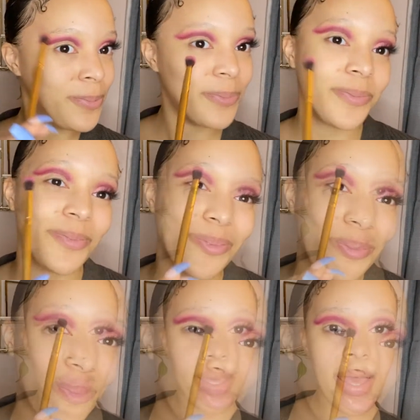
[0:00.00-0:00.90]

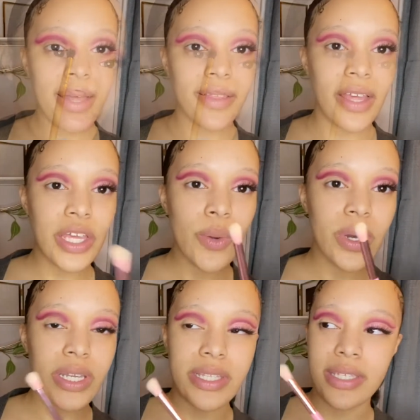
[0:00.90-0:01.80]
okay. Then you
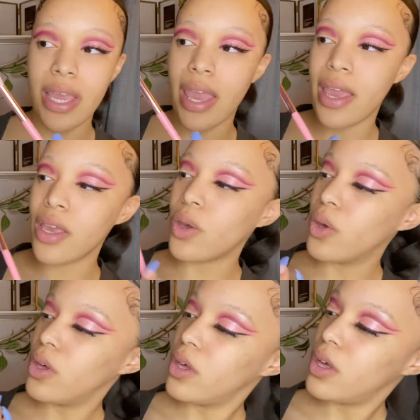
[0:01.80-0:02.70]
want to take
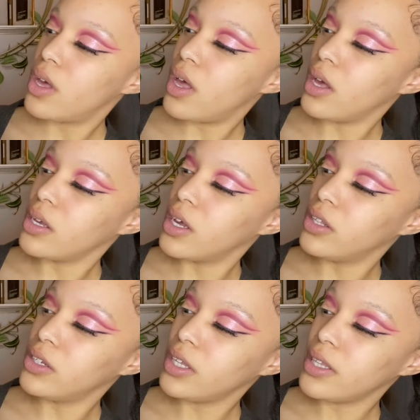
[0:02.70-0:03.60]
a
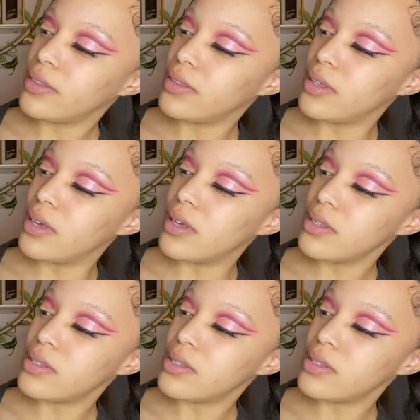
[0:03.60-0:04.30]
color like this.